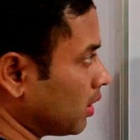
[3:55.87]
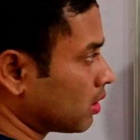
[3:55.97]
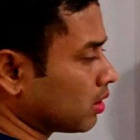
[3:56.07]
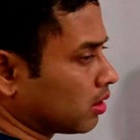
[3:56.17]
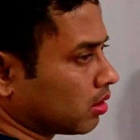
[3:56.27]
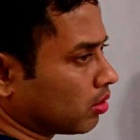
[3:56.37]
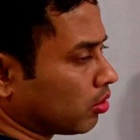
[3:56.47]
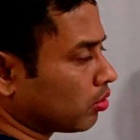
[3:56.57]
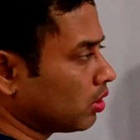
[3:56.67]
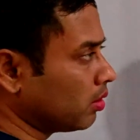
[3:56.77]
but
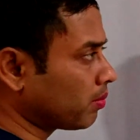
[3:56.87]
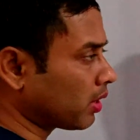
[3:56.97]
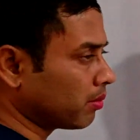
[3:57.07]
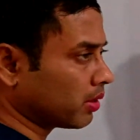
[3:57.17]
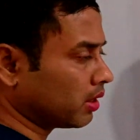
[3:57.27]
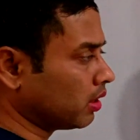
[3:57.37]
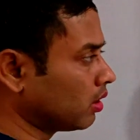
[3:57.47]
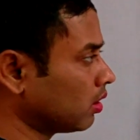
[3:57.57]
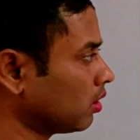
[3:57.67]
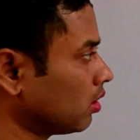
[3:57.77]
not only primary,
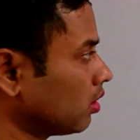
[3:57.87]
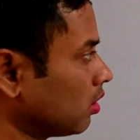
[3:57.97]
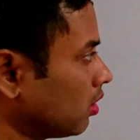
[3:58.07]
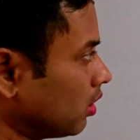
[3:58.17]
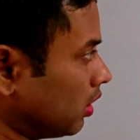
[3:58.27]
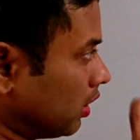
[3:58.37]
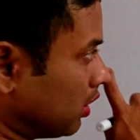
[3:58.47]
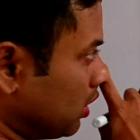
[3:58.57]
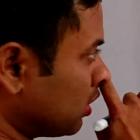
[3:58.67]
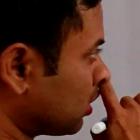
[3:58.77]
it
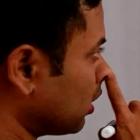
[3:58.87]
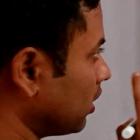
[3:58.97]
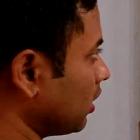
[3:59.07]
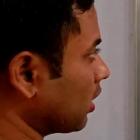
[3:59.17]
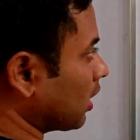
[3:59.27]
is a